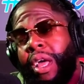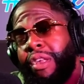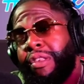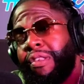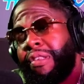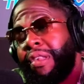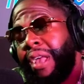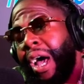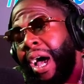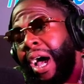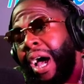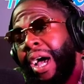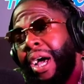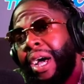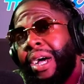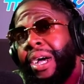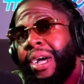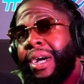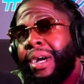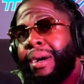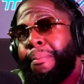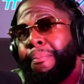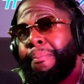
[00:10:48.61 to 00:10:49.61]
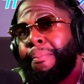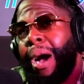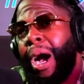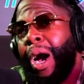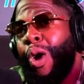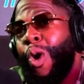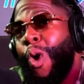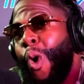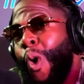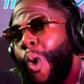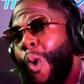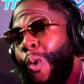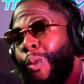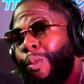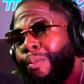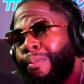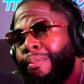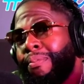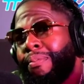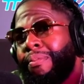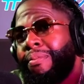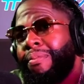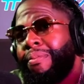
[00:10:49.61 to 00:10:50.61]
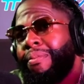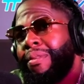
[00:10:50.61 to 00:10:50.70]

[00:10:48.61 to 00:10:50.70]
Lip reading: that song, Back Home.